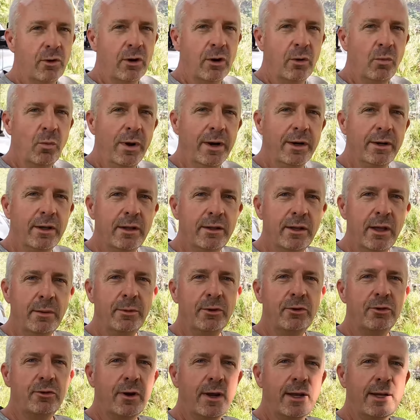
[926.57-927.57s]
I wanted to
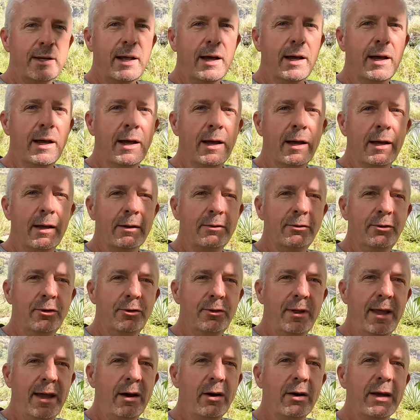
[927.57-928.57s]
demonstrate
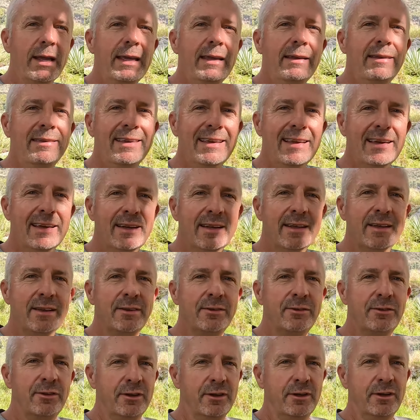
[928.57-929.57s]
just how easy it
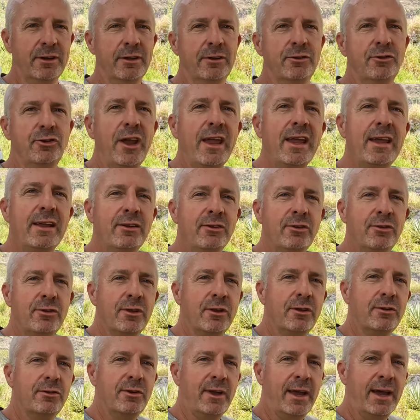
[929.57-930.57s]
is to change
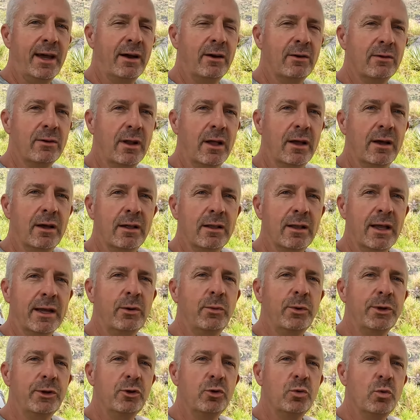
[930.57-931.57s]
this out
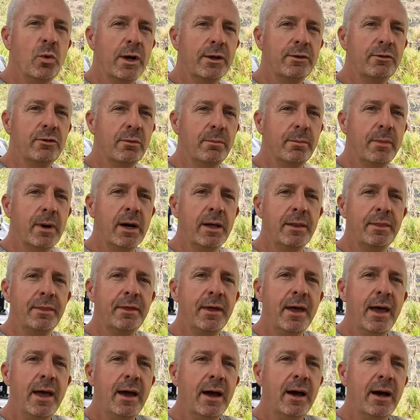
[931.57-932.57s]
like we do once a month.
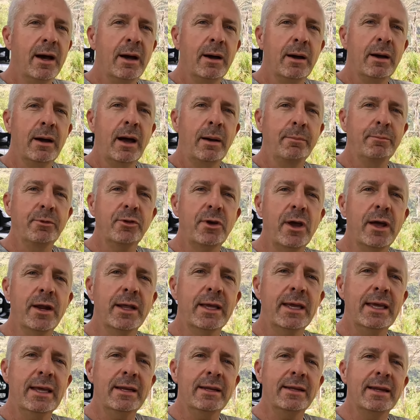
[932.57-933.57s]
I'm just kind
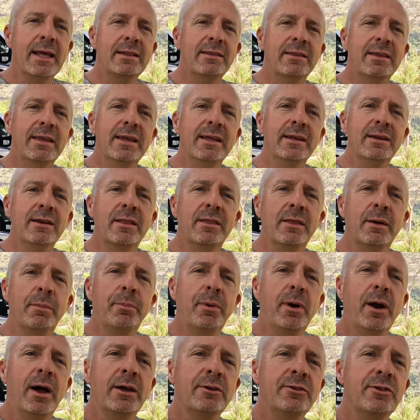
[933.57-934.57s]
of getting at the end of the
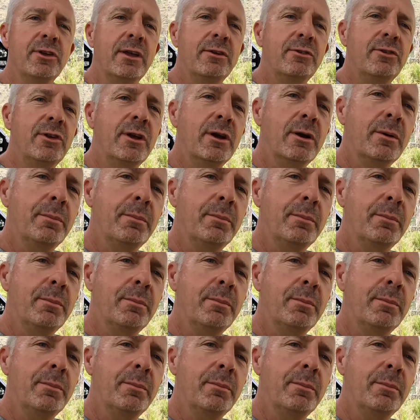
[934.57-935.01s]
process here,